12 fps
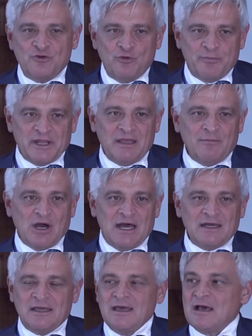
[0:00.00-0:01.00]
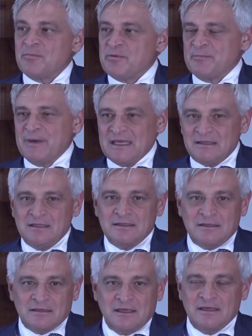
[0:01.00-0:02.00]
of the Alpine region,
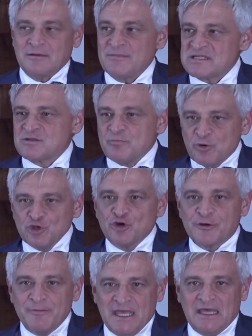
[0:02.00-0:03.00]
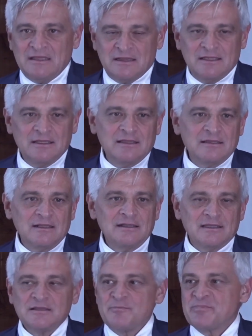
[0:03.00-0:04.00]
following other macro
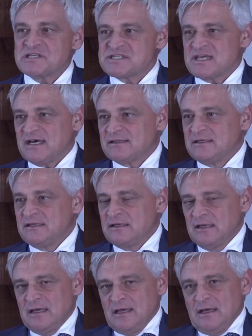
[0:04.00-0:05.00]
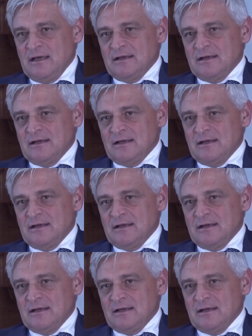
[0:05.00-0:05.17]
regions who started uh,